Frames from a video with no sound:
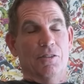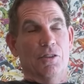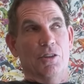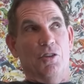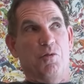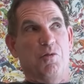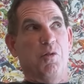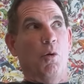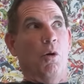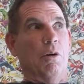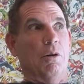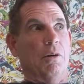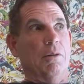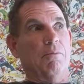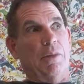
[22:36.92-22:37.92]
There's
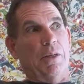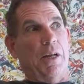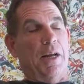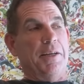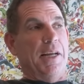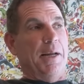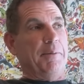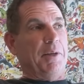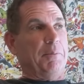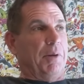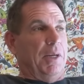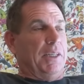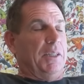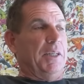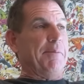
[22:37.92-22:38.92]
four I named. I
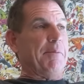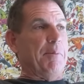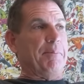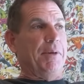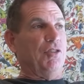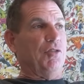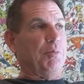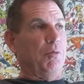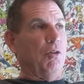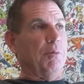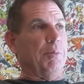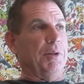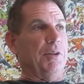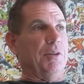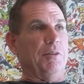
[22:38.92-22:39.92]
probably could name a bunch
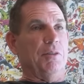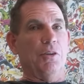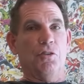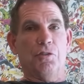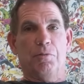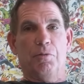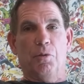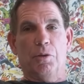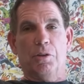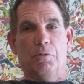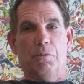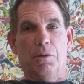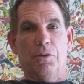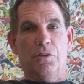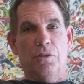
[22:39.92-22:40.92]
more, but those are four
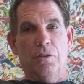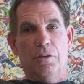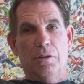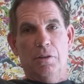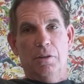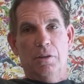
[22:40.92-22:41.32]
good ones.